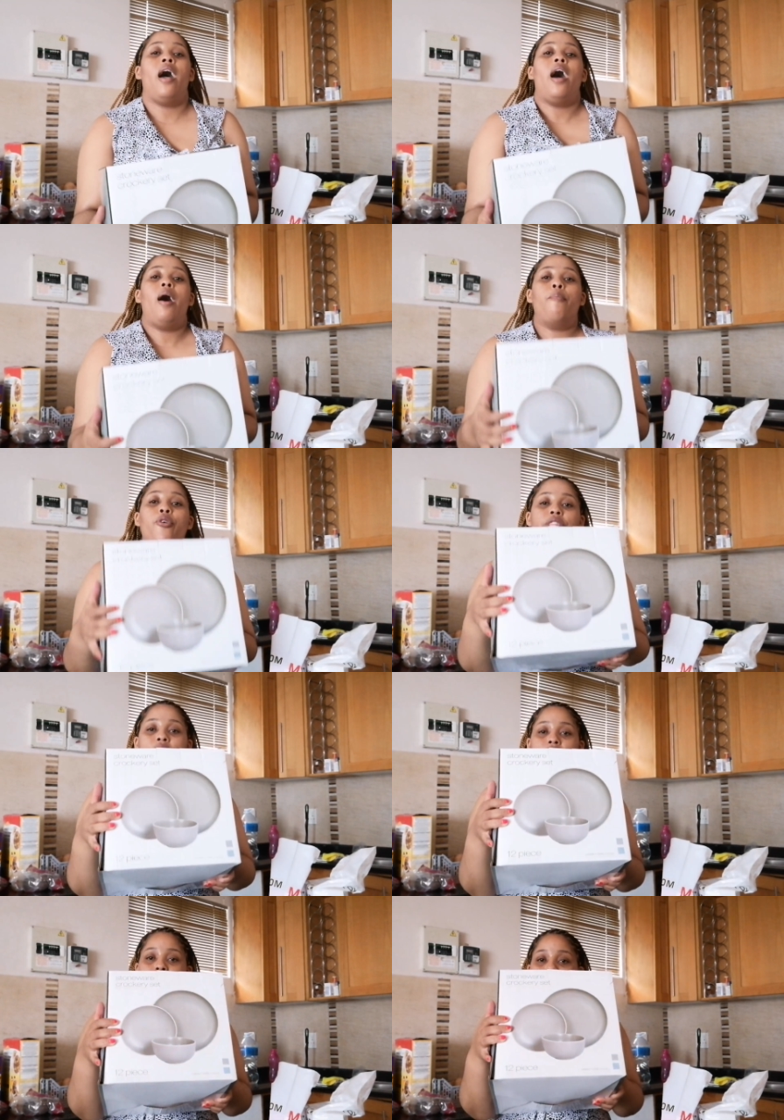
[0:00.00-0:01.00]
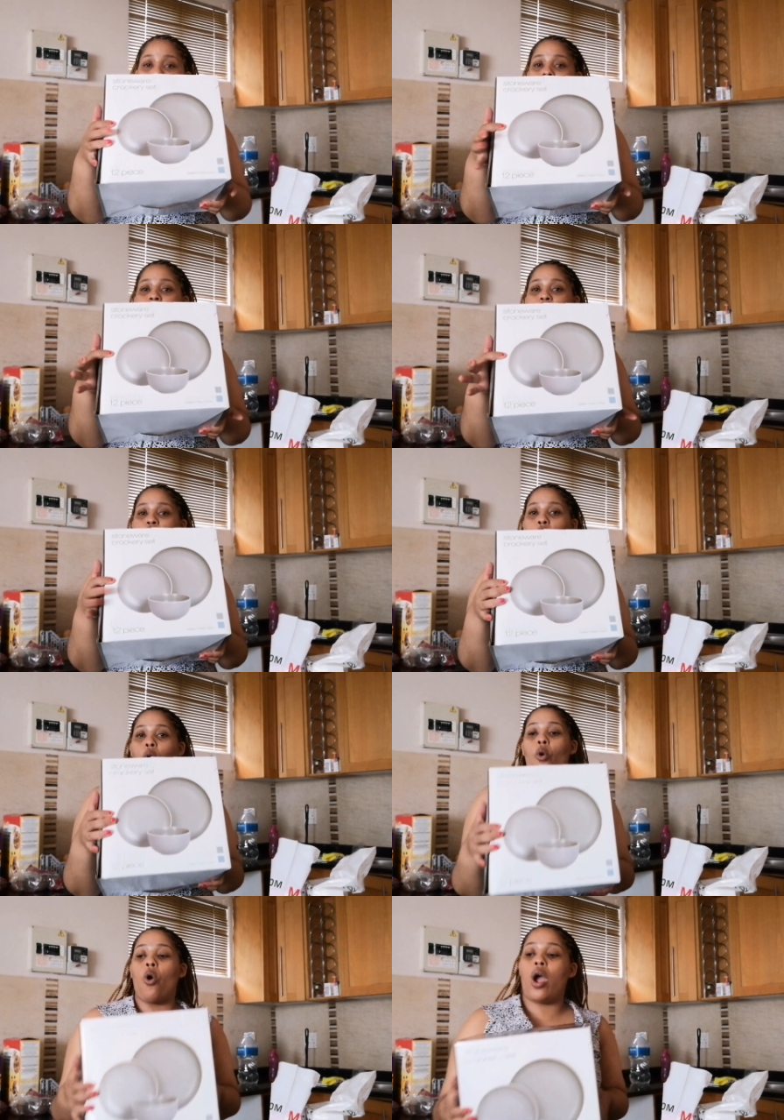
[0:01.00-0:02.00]
I bought this
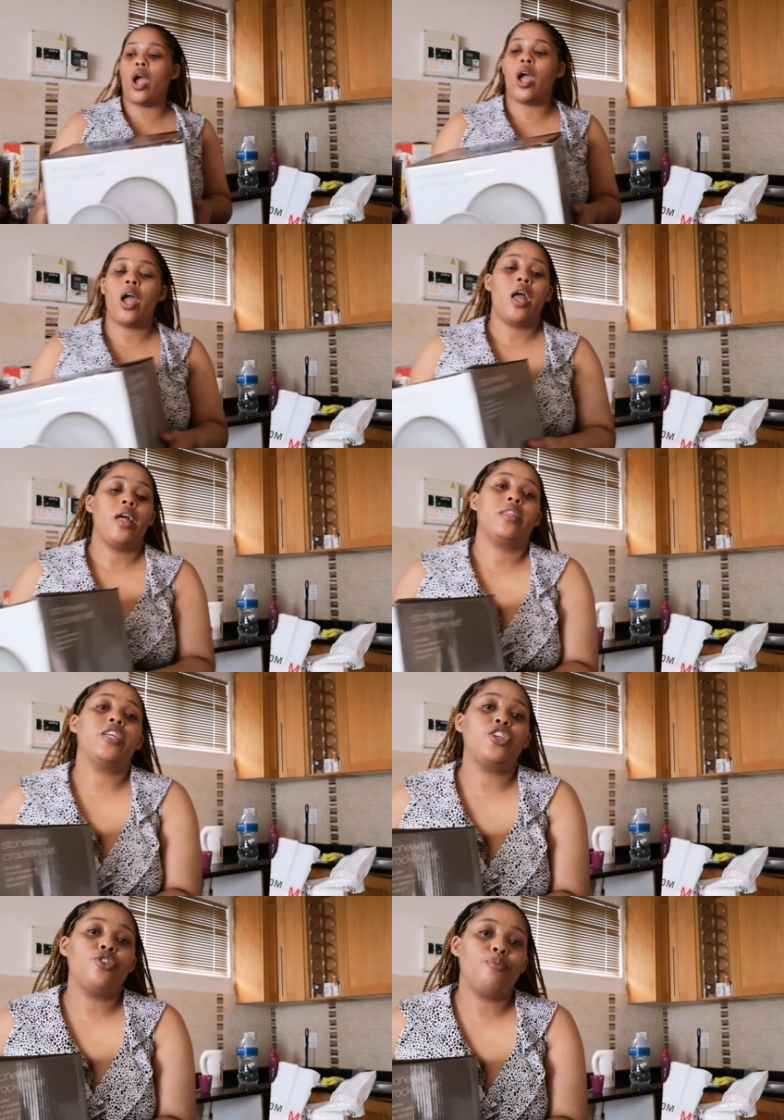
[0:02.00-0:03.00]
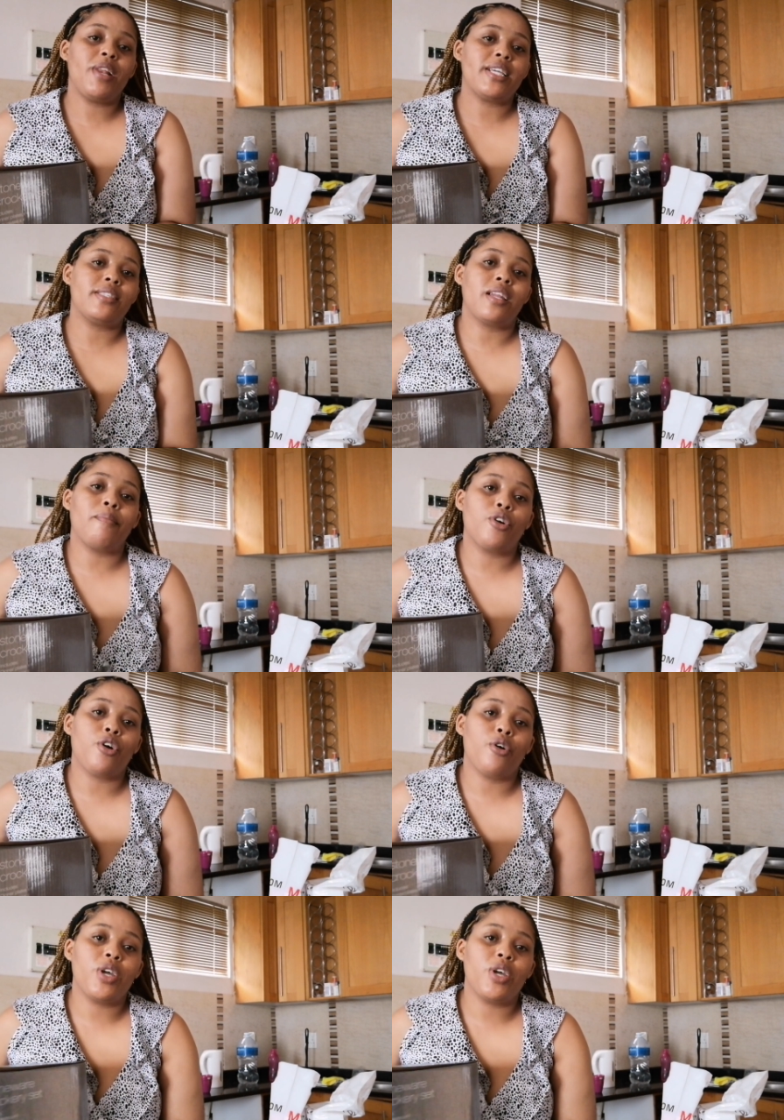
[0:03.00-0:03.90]
for the new place that I'm going